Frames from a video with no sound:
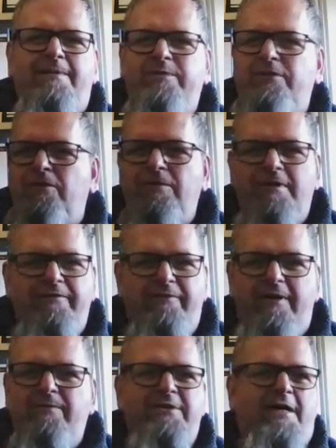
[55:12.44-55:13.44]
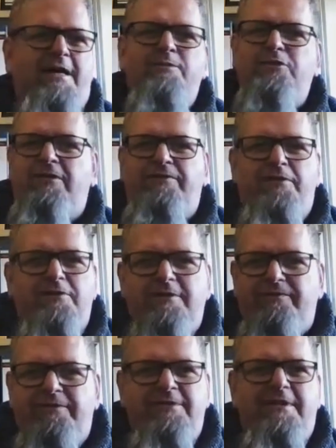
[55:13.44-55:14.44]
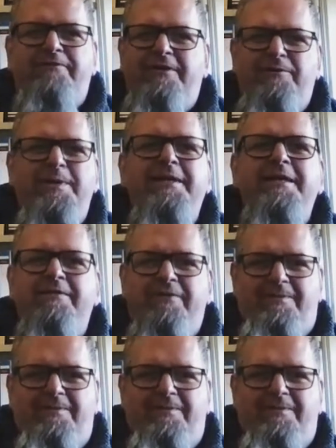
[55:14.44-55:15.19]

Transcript: I'm totally fine with armchair philosophers. I think we need